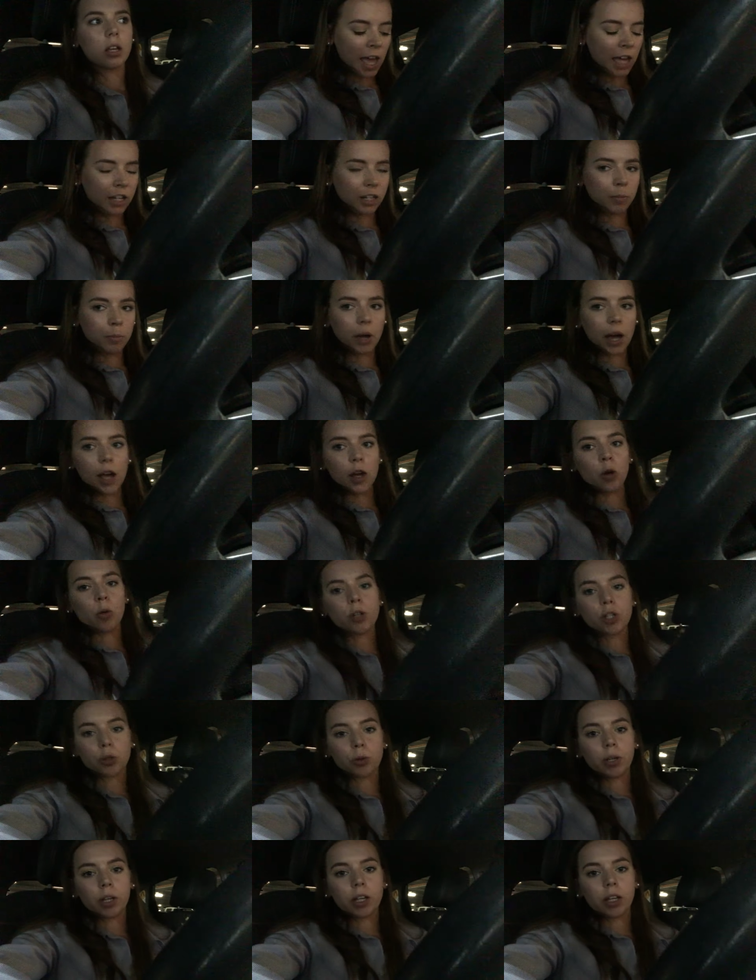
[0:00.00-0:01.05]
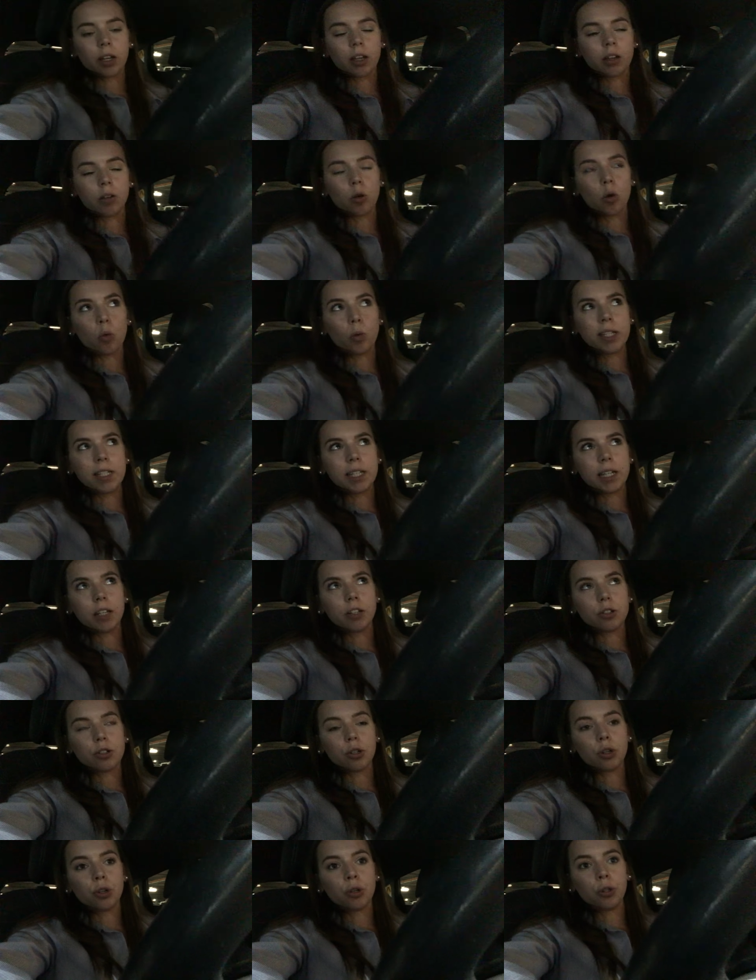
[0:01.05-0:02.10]
And in bio we're doing or we
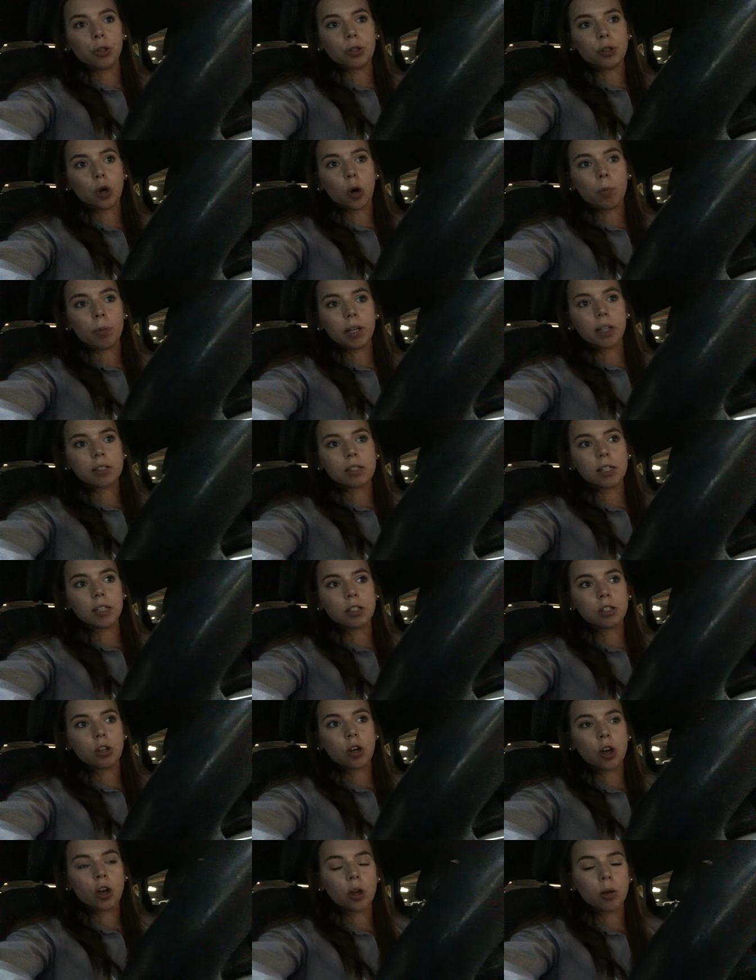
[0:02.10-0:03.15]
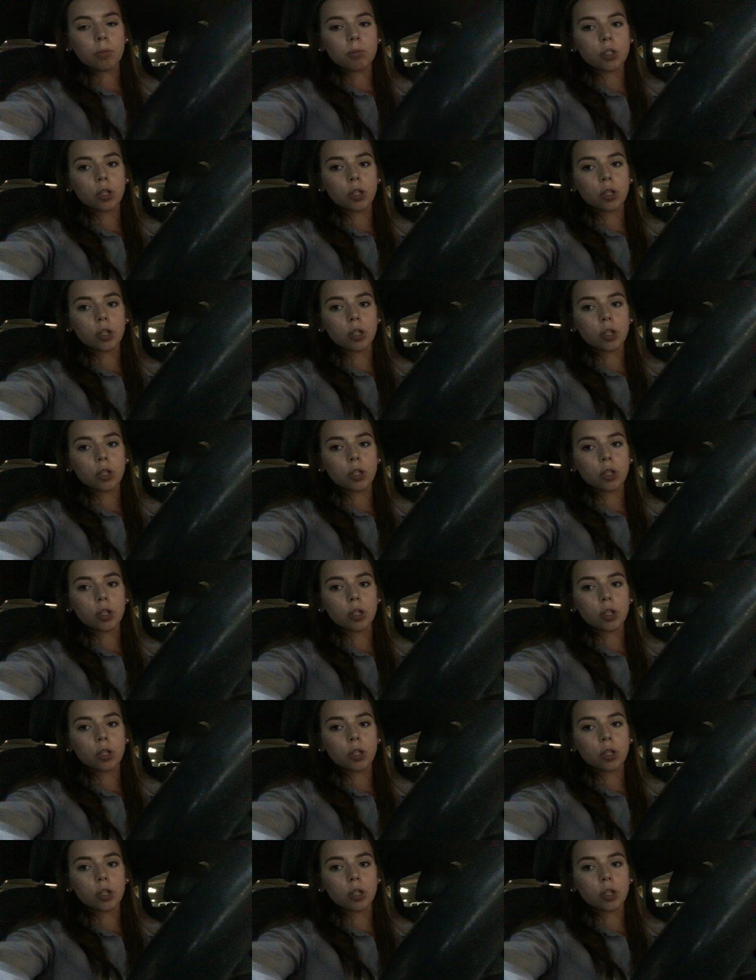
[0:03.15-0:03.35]
did two topics this term.